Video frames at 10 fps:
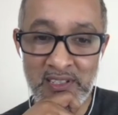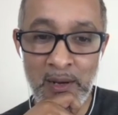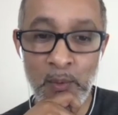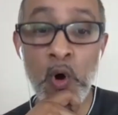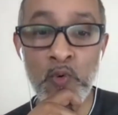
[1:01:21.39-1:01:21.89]
And
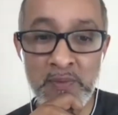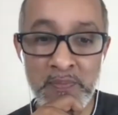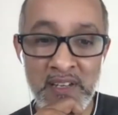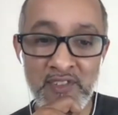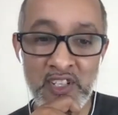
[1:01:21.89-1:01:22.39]
what would it
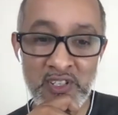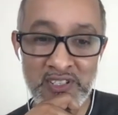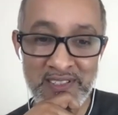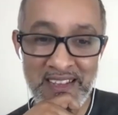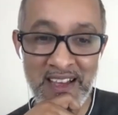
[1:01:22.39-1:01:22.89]
be if you did
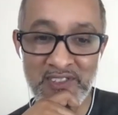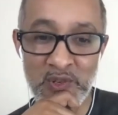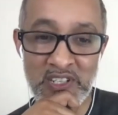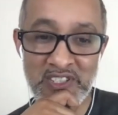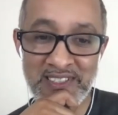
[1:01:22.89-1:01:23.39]
have a
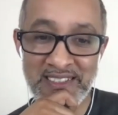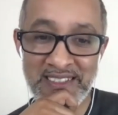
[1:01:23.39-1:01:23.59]
question?